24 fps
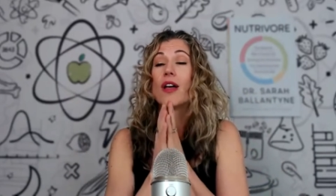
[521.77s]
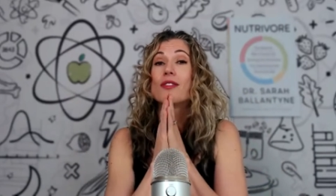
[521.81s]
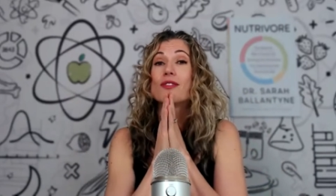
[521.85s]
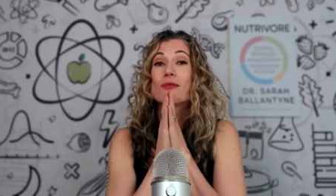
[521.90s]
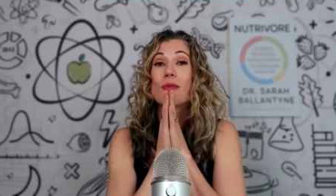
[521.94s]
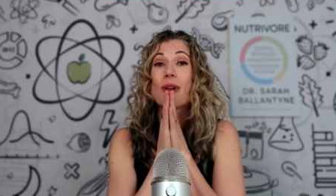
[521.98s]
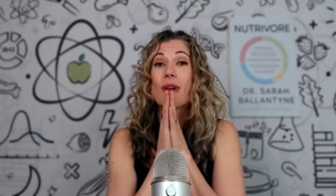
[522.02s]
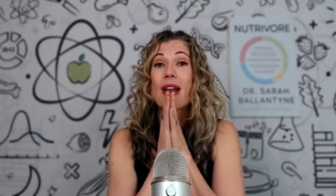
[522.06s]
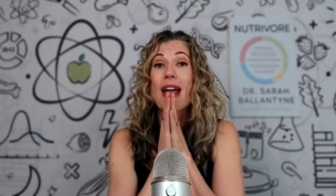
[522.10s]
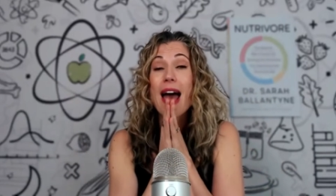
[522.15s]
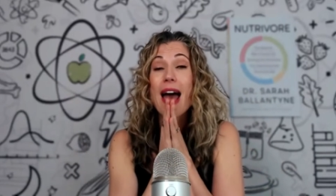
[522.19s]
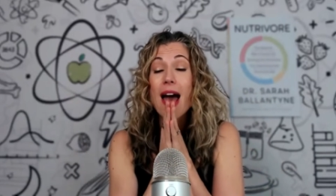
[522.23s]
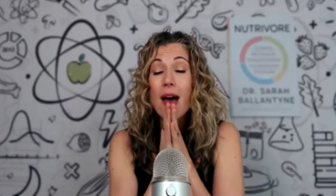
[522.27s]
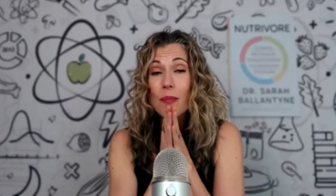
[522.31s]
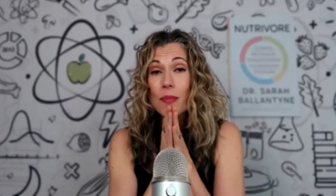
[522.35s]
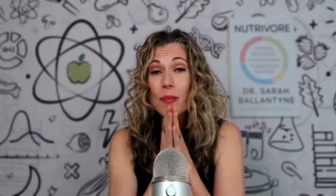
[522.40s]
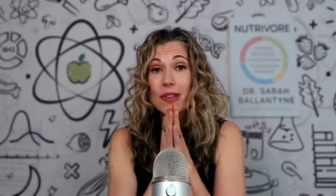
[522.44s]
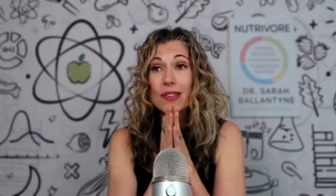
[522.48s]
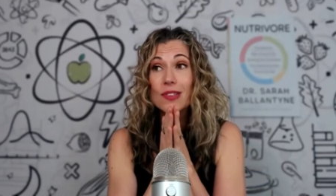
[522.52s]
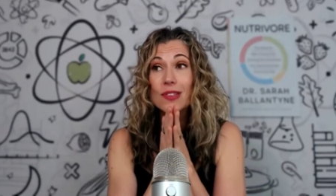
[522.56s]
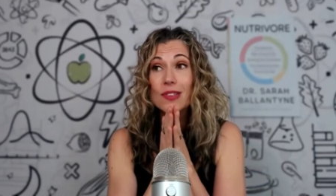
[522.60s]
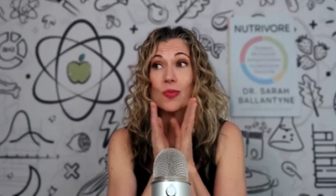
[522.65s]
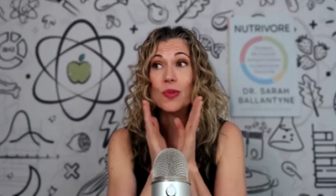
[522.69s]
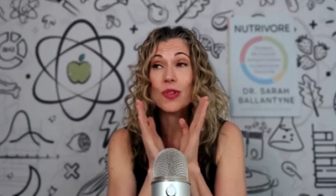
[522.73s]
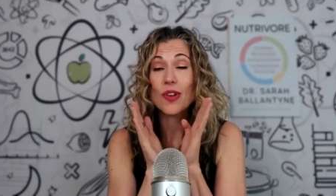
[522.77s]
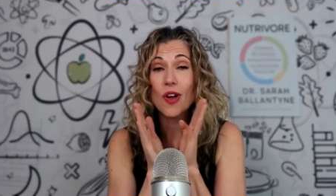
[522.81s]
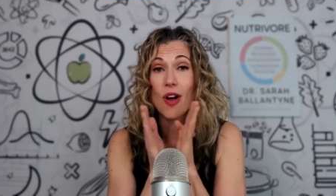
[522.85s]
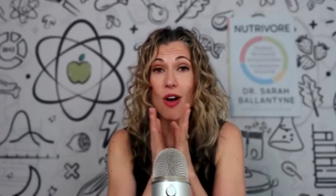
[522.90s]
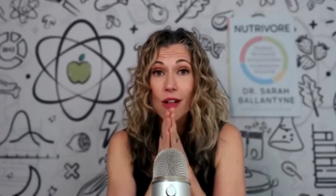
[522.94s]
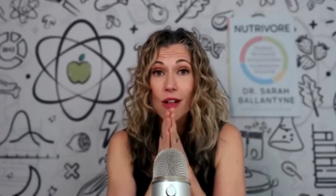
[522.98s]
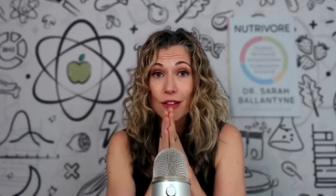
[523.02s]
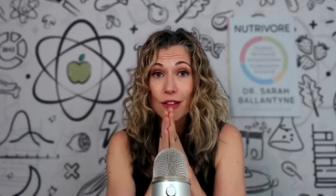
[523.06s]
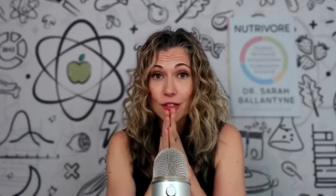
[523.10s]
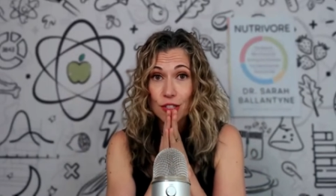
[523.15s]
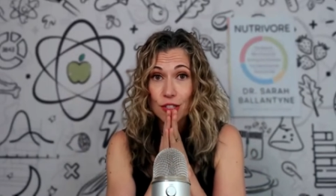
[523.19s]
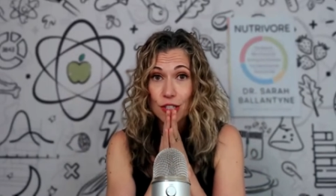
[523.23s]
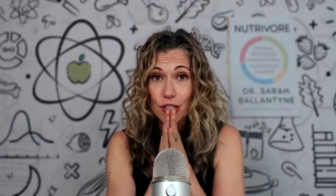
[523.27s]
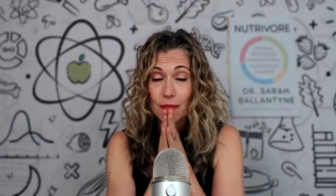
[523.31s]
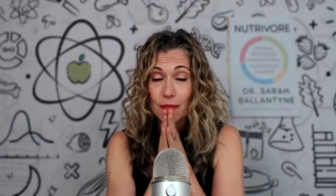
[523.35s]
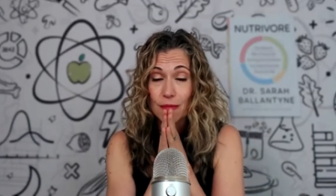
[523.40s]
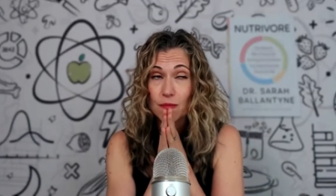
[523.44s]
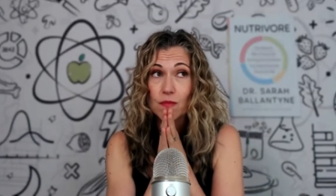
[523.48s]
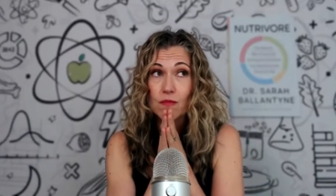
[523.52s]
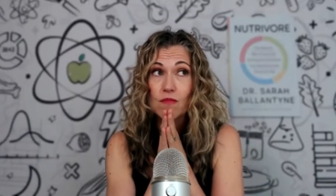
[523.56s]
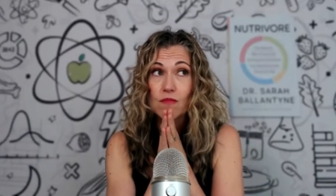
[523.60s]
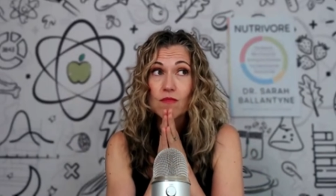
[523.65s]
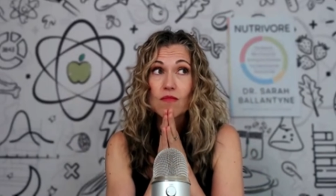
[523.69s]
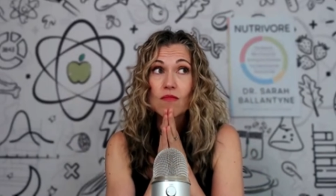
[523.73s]
So what happens with
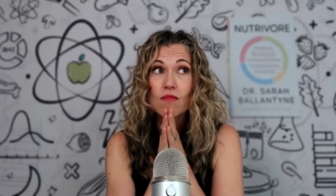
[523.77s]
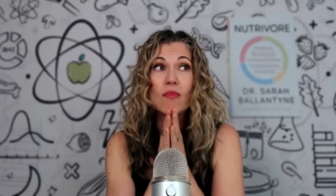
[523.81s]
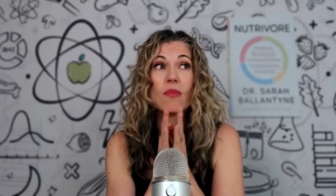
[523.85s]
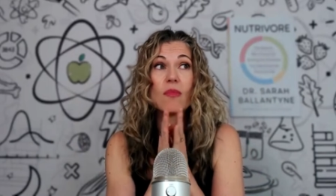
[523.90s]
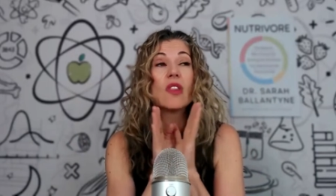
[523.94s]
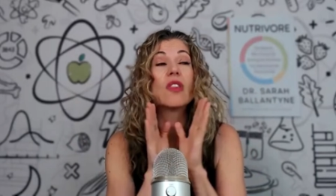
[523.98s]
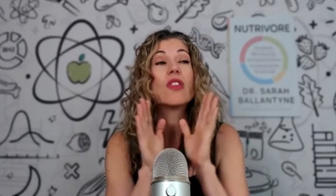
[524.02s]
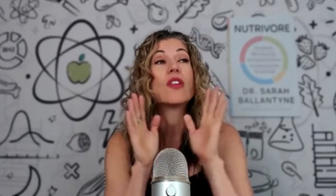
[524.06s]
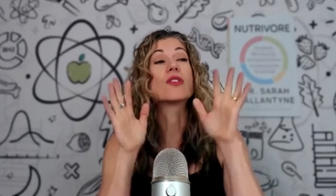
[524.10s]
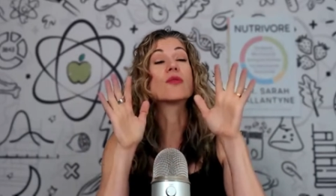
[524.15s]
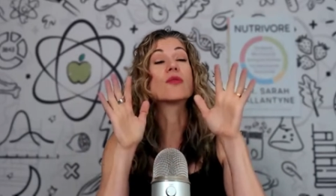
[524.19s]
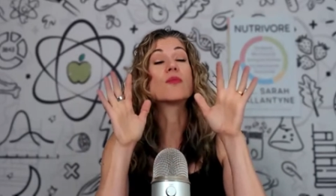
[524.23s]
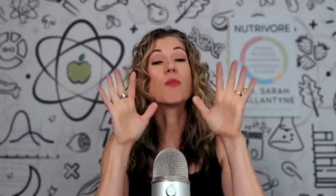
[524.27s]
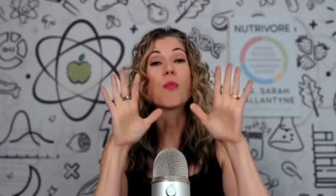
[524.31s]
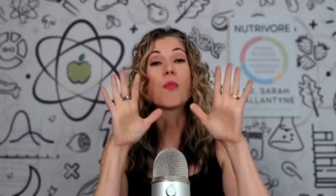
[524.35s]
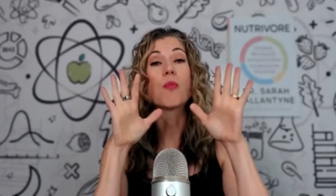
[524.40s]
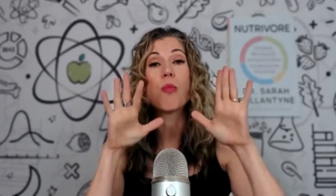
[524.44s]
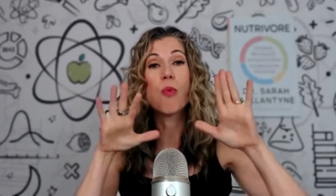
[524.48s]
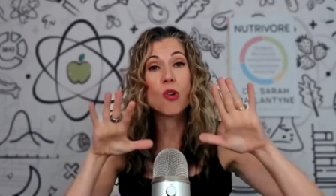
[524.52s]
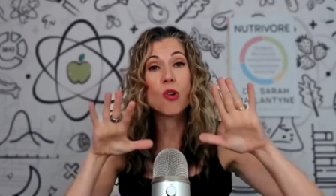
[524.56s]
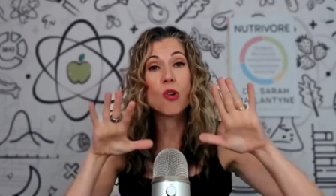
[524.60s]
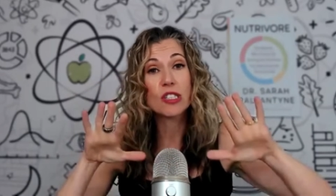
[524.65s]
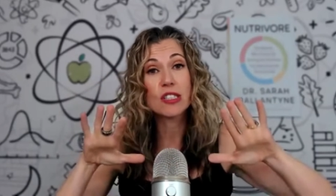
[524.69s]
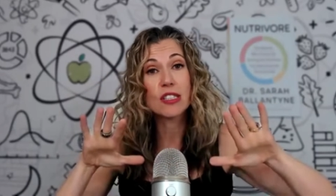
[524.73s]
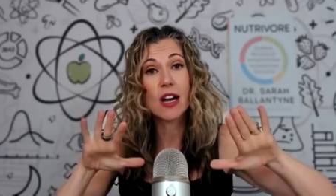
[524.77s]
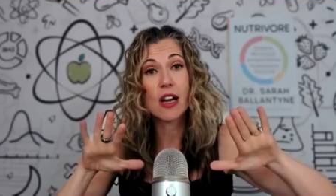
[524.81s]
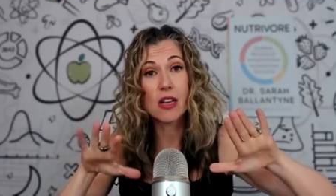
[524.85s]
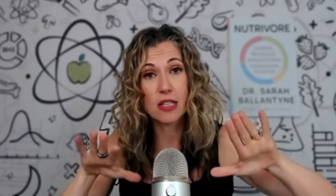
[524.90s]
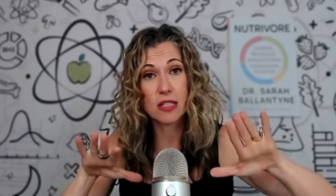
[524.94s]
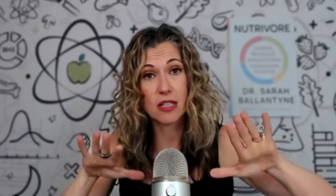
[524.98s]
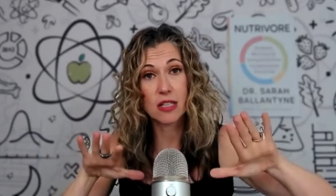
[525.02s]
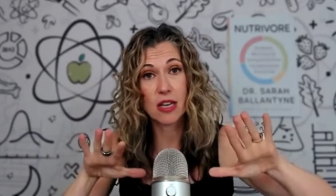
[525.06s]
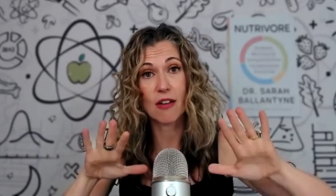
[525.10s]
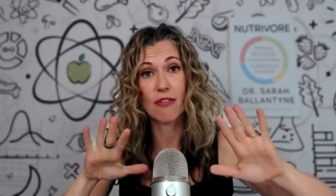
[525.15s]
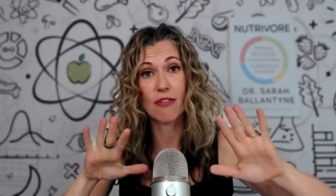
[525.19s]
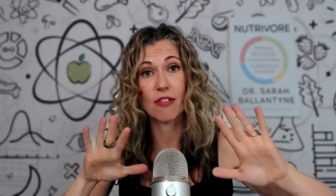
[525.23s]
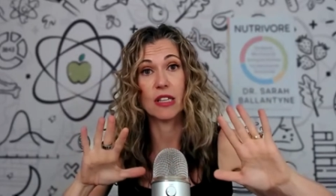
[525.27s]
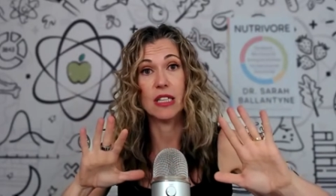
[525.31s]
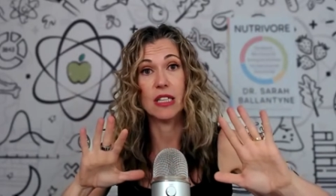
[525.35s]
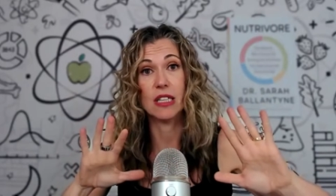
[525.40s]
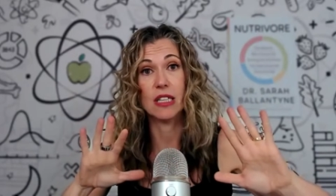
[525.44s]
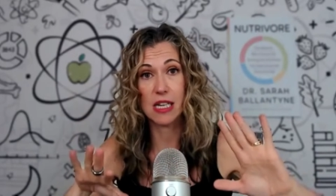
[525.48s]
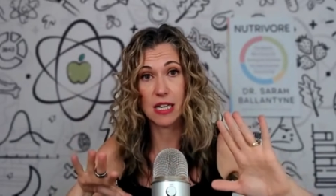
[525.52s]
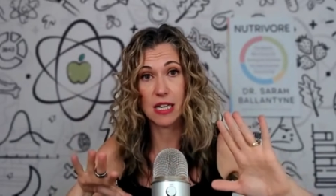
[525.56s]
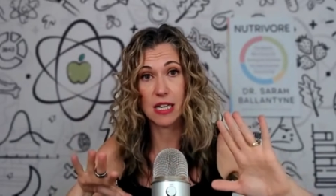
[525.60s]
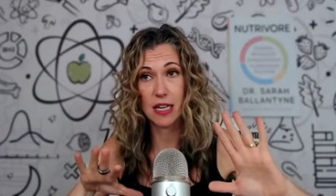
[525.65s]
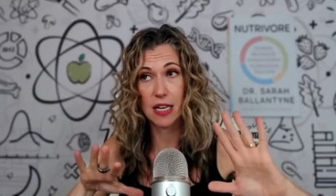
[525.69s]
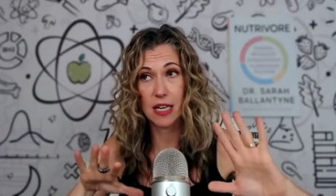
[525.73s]
collagen? There's more studies definitely
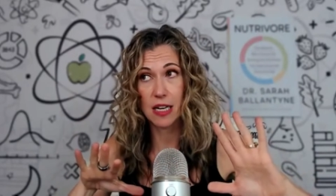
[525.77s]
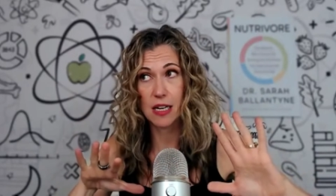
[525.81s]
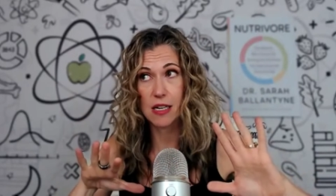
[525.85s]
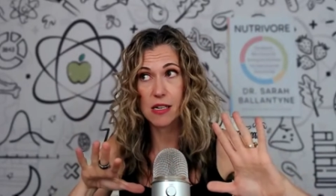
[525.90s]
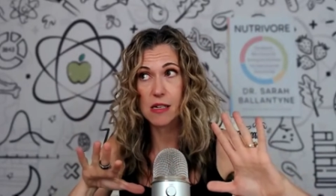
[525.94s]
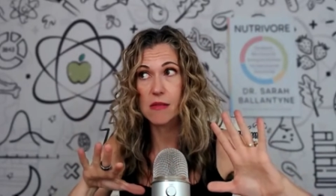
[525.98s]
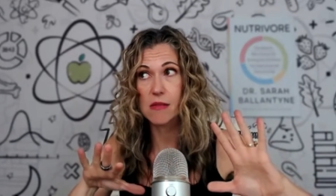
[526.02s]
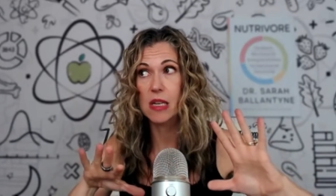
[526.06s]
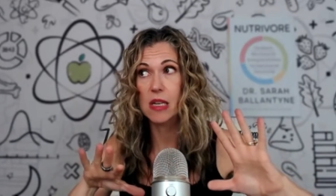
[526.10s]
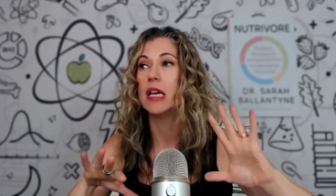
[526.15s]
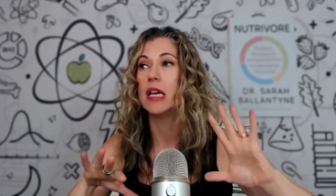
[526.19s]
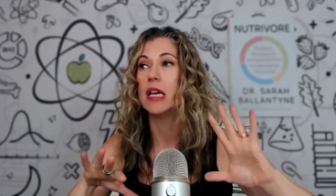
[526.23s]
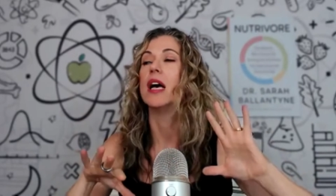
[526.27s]
needed here,